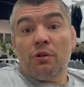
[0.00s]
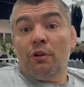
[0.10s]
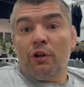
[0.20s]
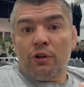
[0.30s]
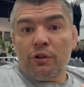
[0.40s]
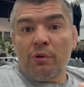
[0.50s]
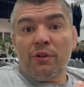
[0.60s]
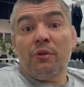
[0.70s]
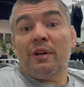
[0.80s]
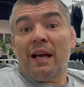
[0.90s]
learn
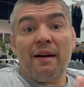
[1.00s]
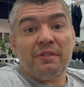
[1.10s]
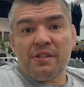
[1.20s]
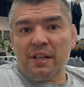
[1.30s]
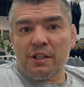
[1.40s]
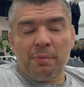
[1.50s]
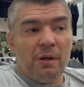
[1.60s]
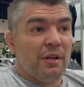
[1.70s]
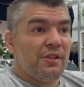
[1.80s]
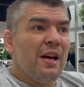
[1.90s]
with you and have this
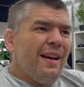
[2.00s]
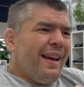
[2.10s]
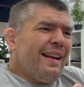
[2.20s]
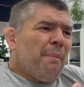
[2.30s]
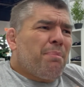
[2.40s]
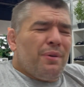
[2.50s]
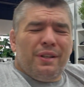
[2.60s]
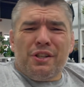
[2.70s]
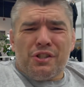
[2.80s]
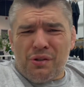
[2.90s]
experience. And I'm
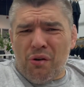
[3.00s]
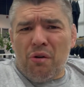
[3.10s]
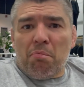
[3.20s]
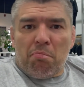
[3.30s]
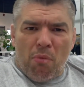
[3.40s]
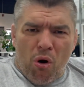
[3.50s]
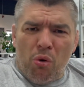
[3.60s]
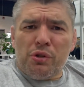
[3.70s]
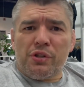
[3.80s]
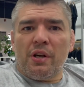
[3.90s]
pretty sure
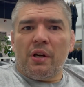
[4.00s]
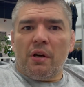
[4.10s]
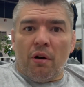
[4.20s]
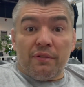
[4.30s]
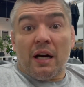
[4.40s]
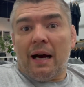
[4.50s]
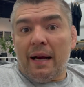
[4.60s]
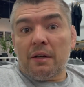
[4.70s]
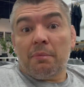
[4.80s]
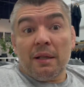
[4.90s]
most of the
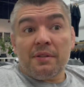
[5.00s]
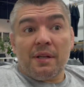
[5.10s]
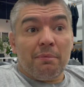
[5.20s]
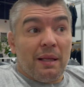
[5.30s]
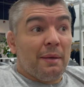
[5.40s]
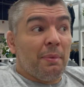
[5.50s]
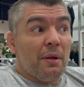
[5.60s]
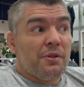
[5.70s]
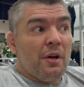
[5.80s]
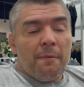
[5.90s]
higher belts and black
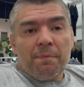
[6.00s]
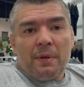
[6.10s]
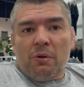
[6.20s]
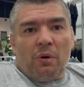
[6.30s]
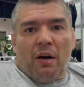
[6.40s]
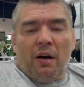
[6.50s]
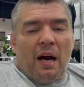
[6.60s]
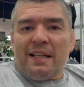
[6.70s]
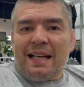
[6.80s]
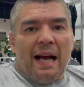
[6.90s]
belts
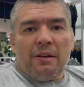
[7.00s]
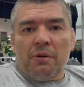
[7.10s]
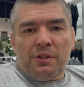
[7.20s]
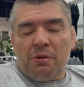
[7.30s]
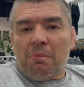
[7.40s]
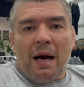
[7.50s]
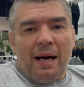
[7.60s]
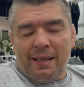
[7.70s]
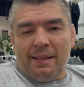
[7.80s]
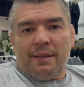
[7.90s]
are not going to
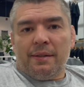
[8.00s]
mind.